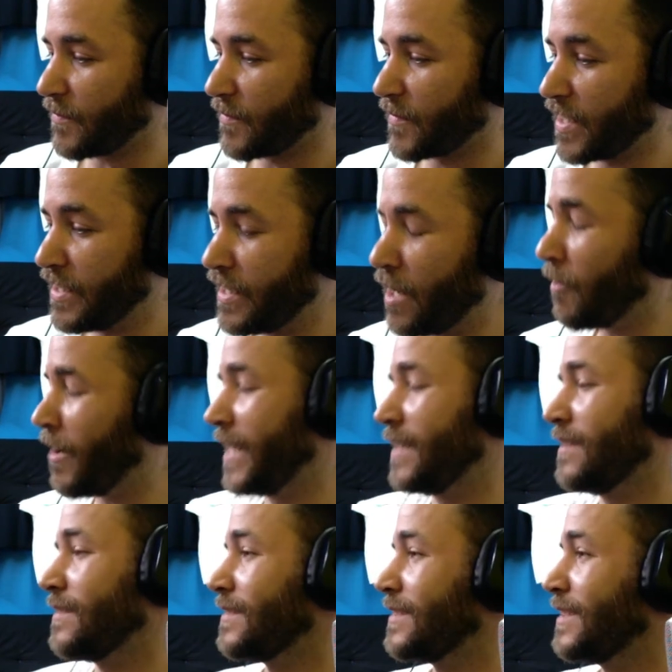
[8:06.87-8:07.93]
You know
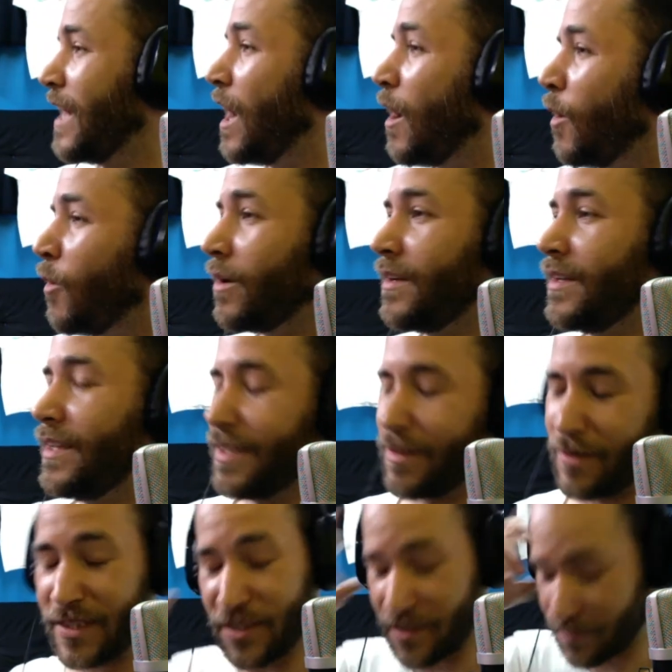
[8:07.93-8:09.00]
what? No.
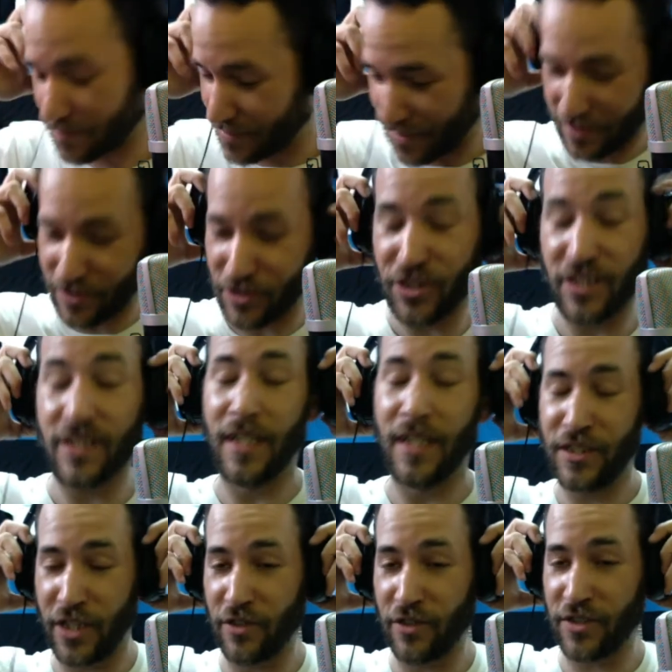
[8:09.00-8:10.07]
We're just, the sh-
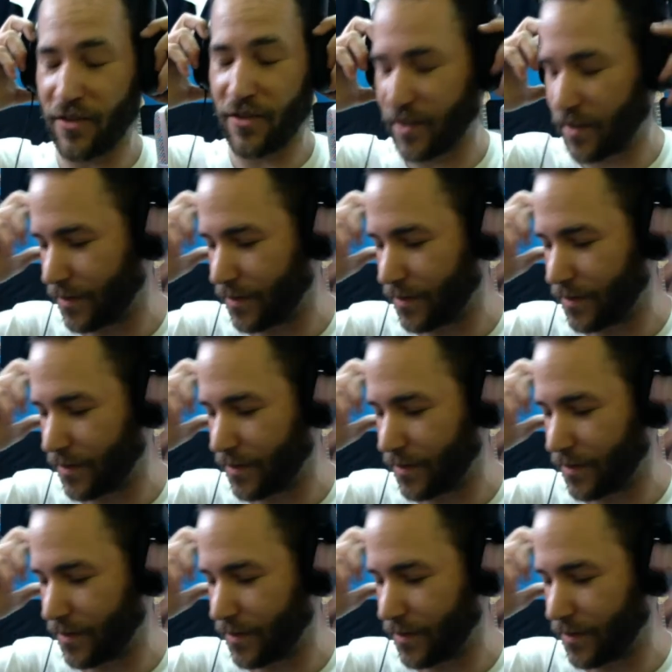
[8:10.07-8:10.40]
show's over.